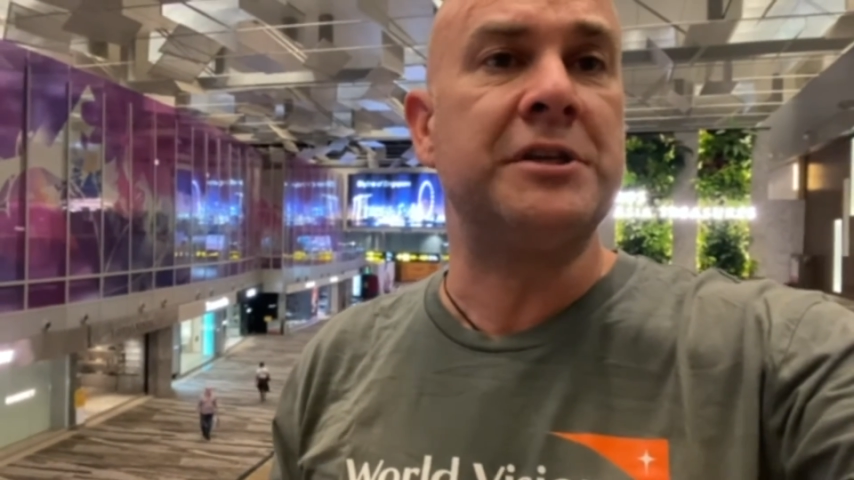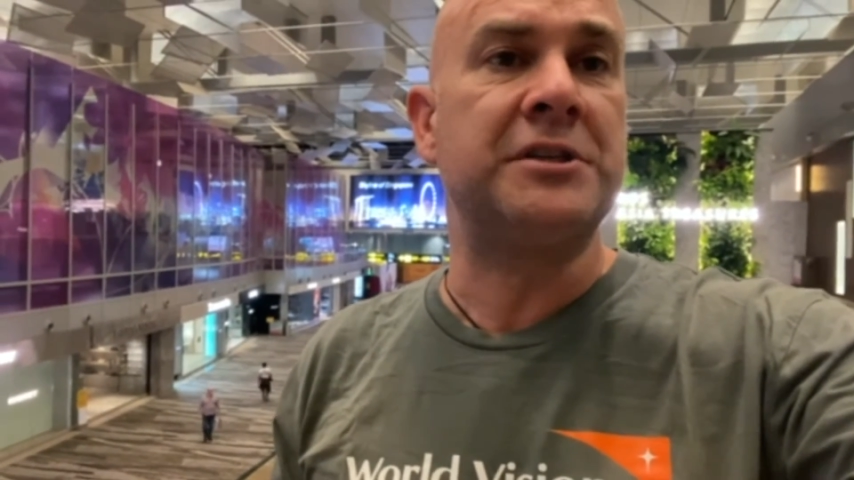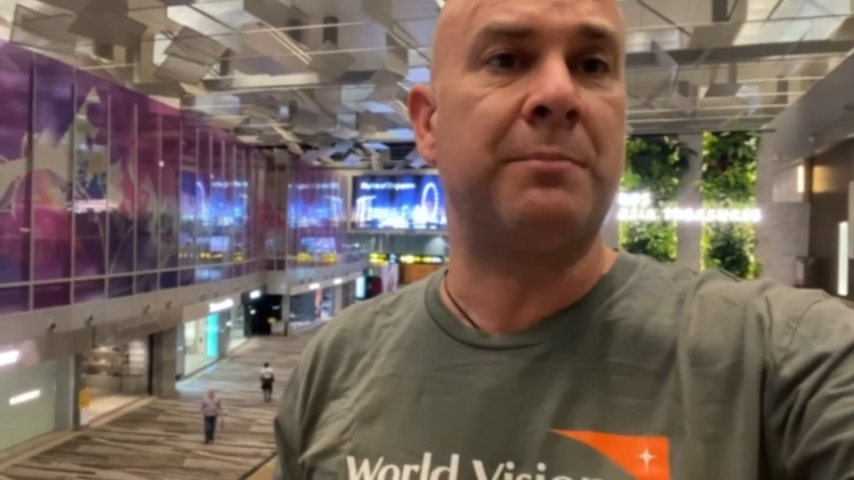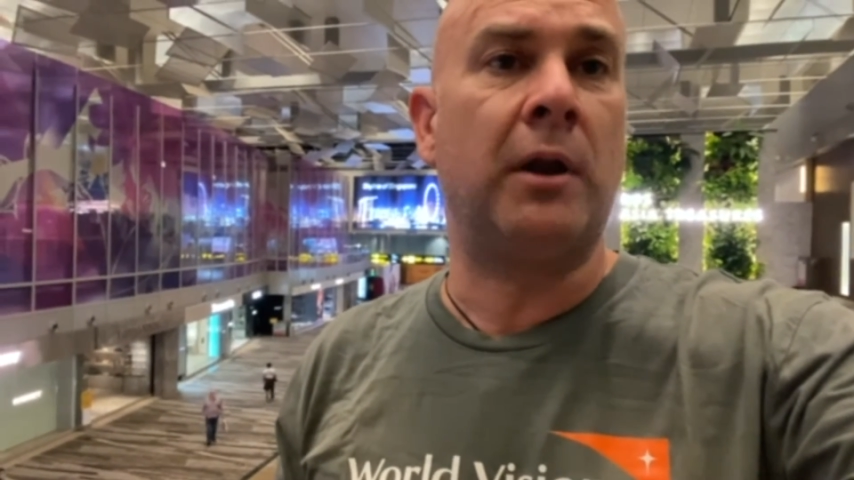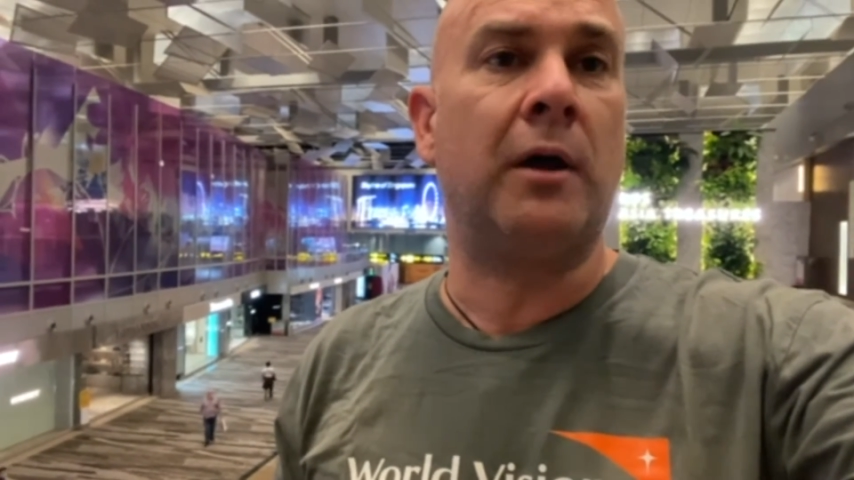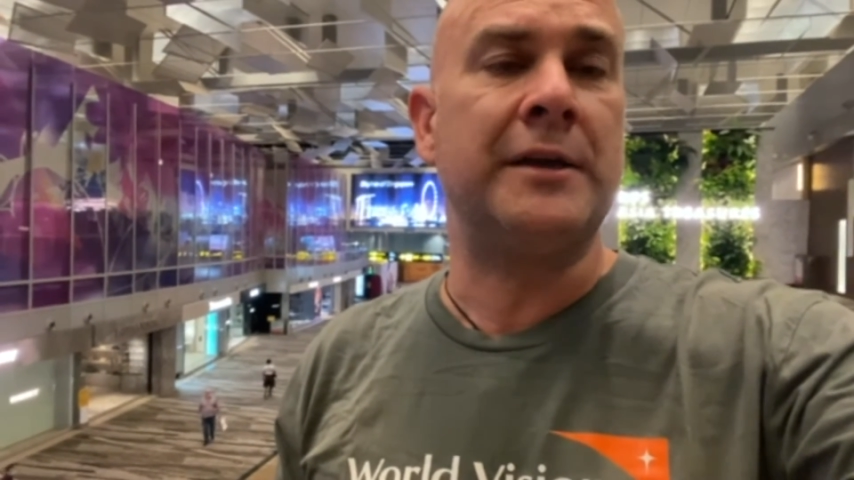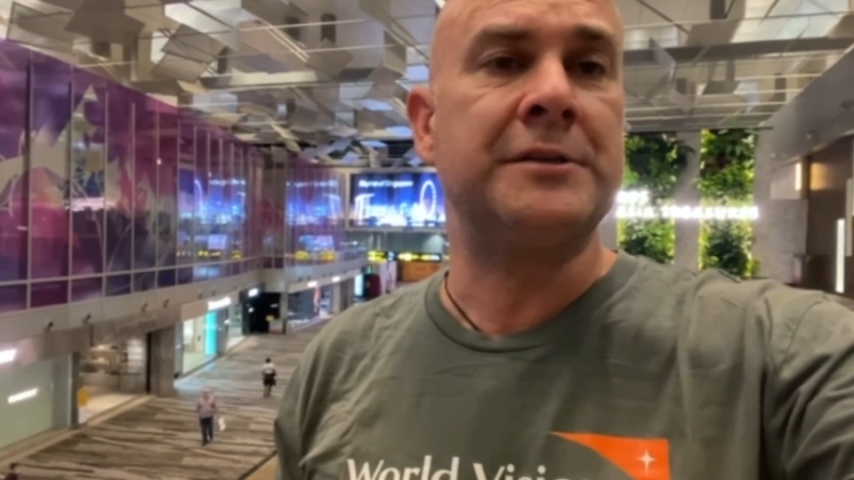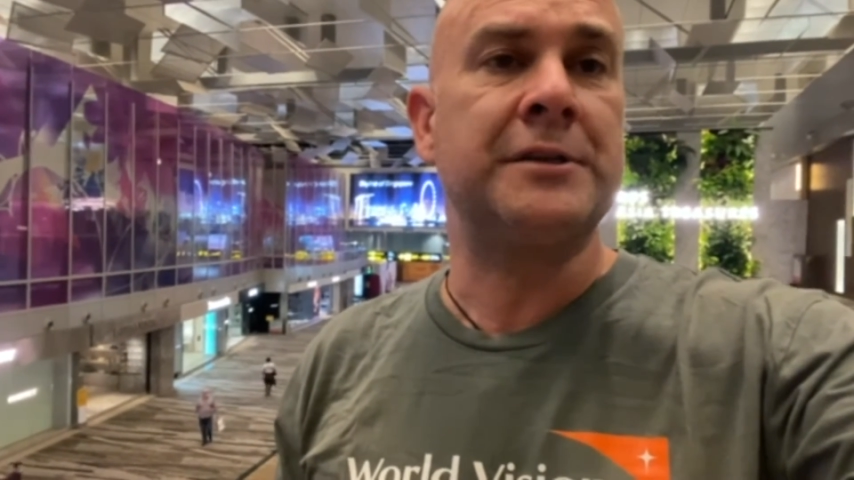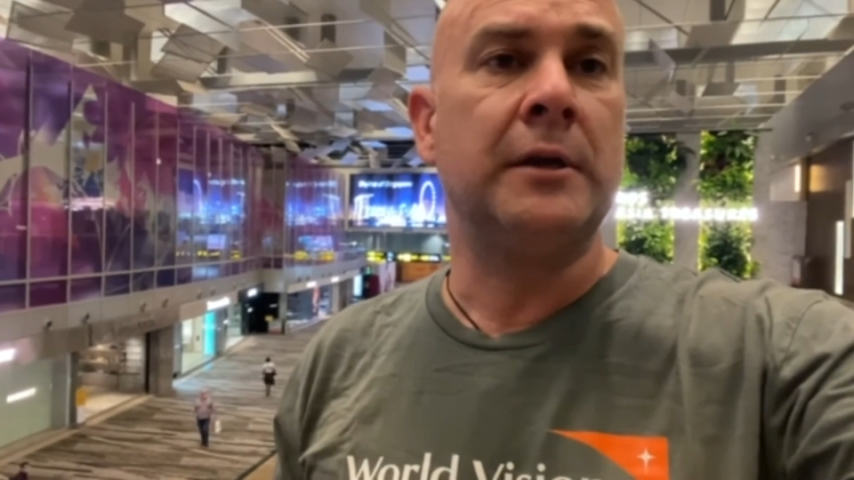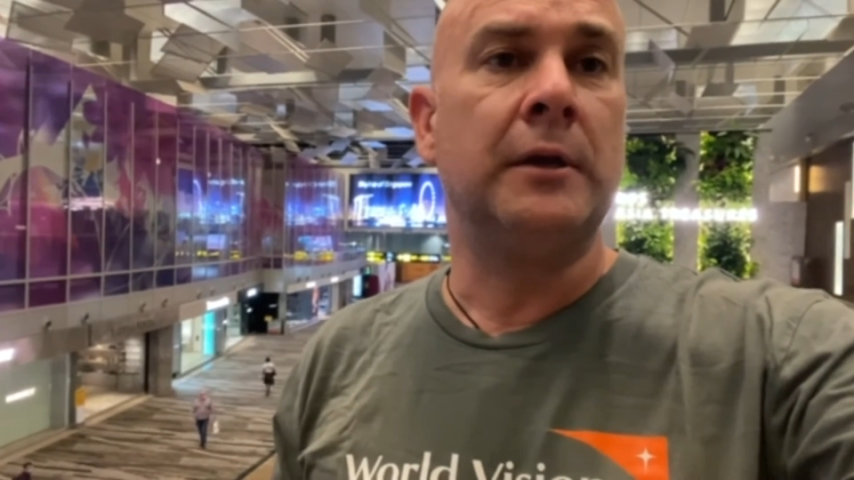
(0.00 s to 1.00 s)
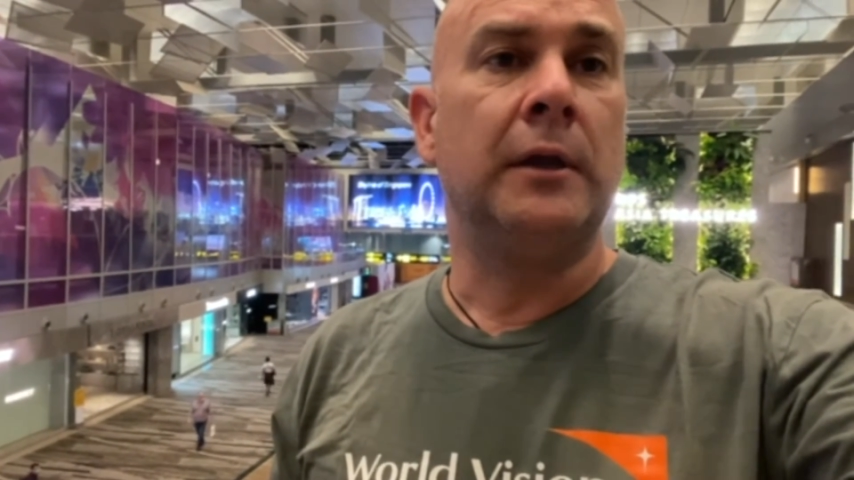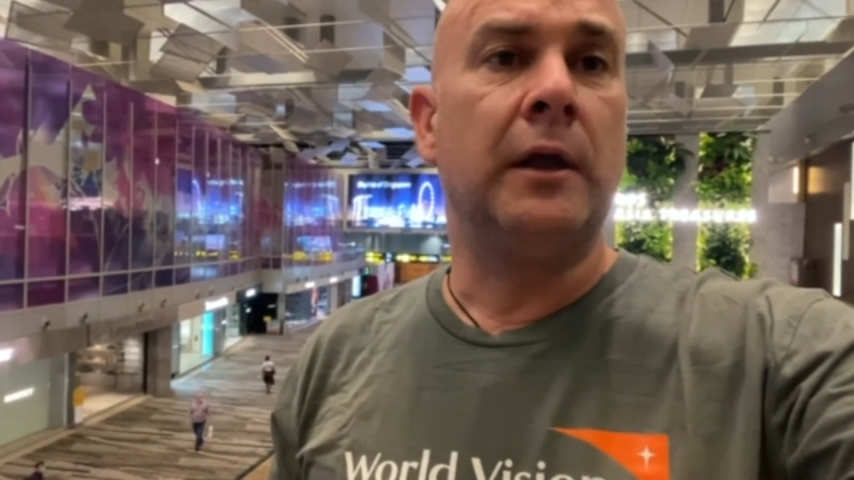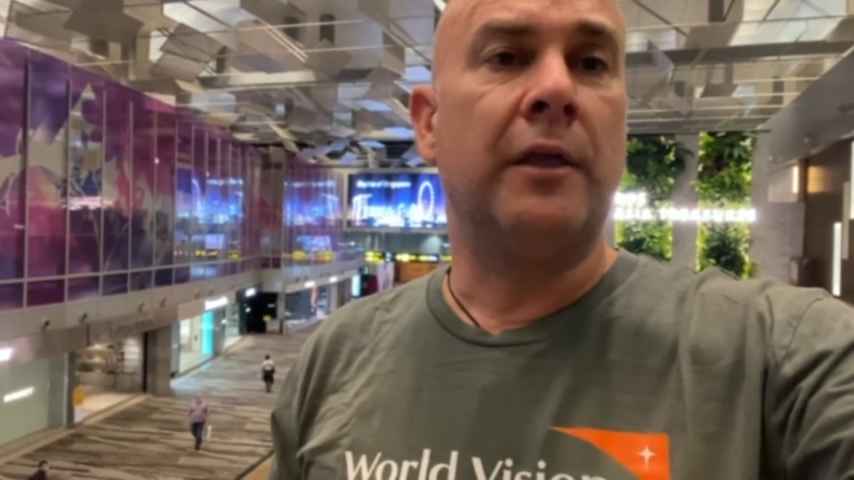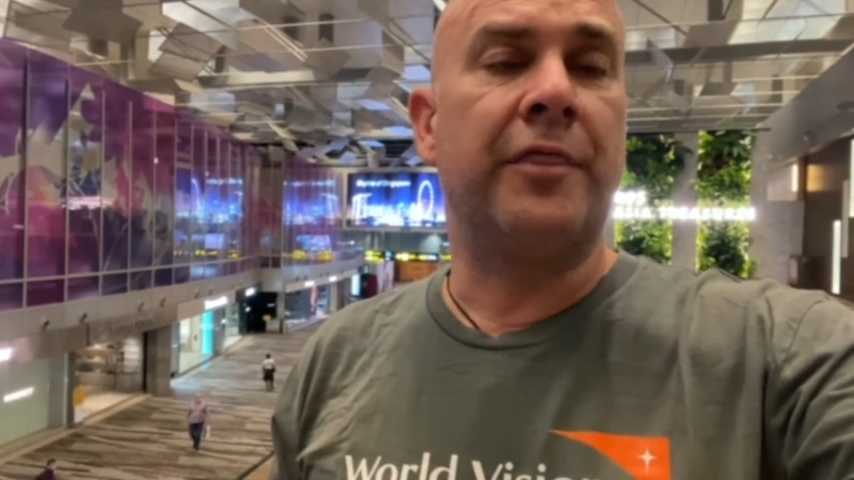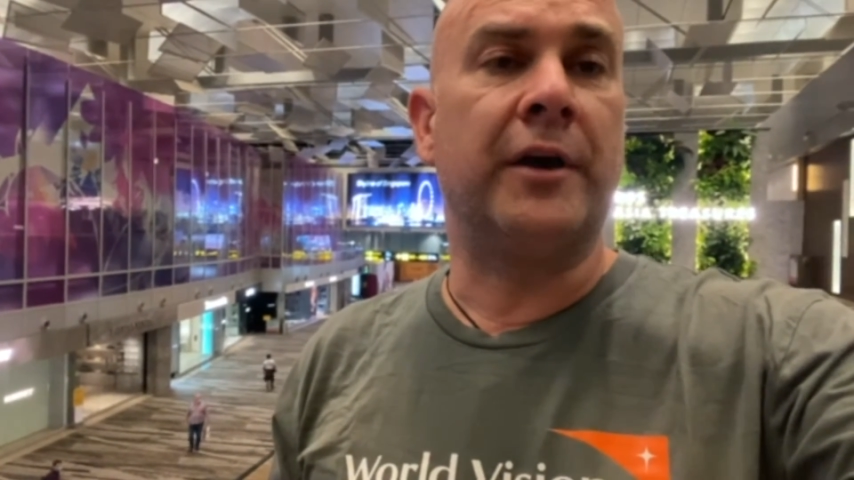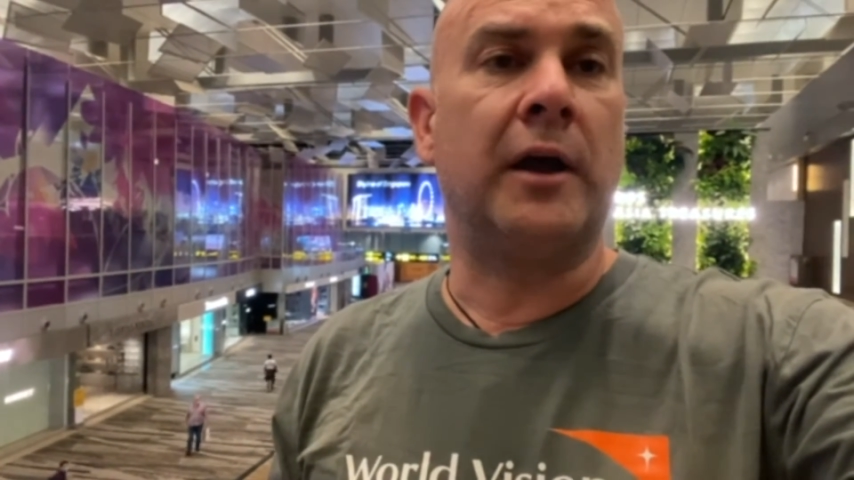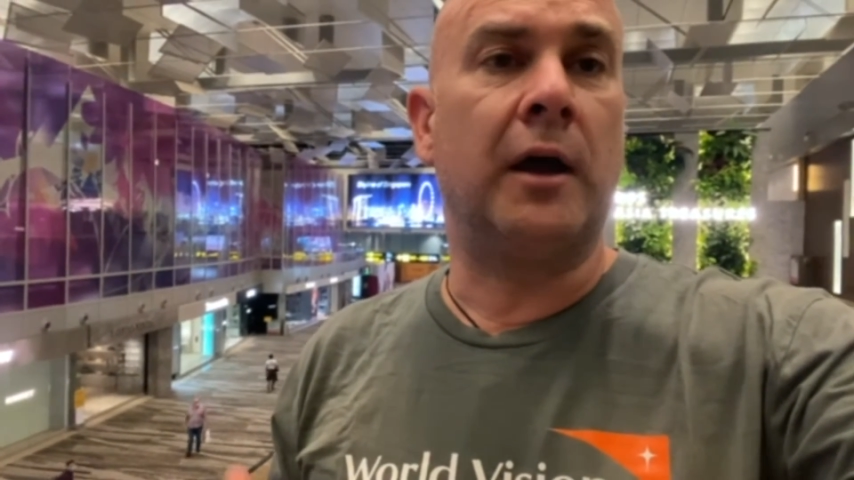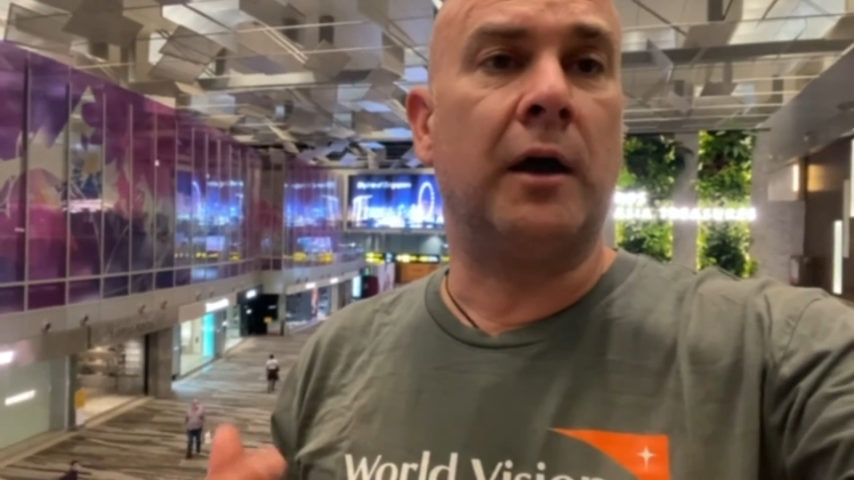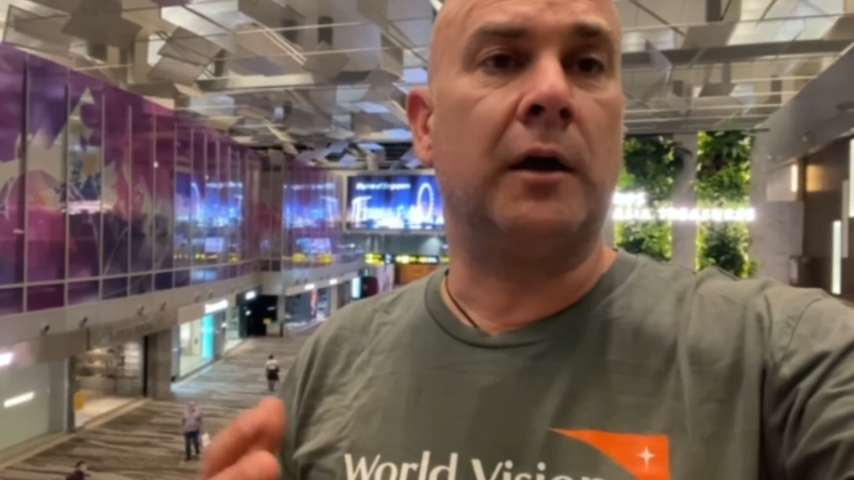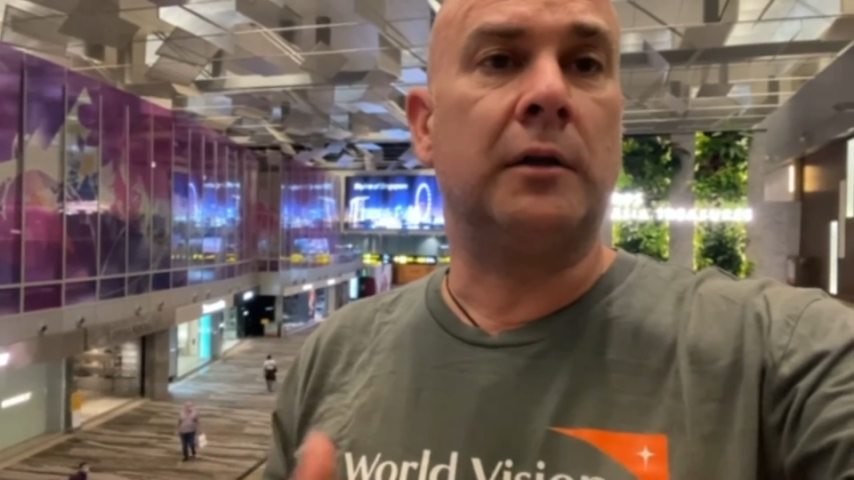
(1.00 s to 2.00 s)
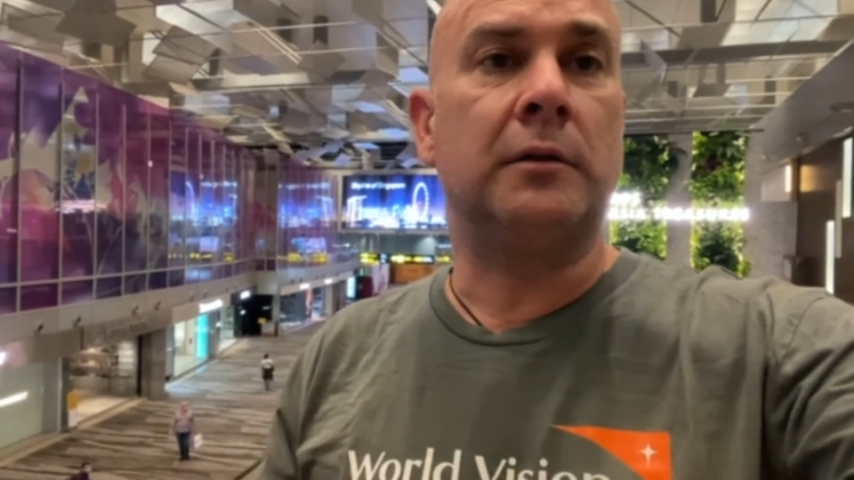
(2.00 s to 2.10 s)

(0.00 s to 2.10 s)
supplies that are